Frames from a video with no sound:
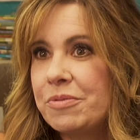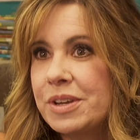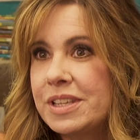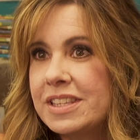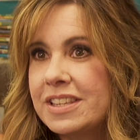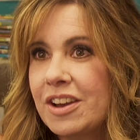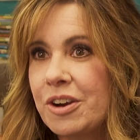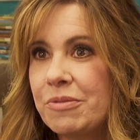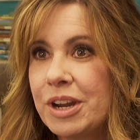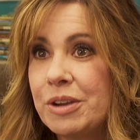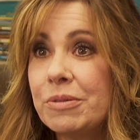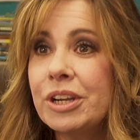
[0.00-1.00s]
was
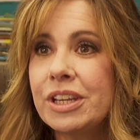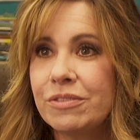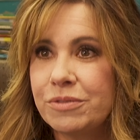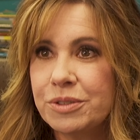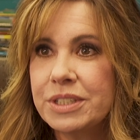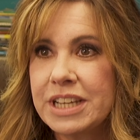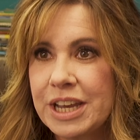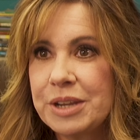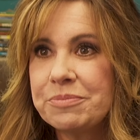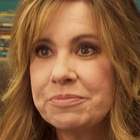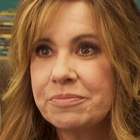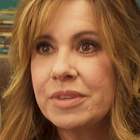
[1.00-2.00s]
already working
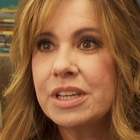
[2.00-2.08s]
full-time.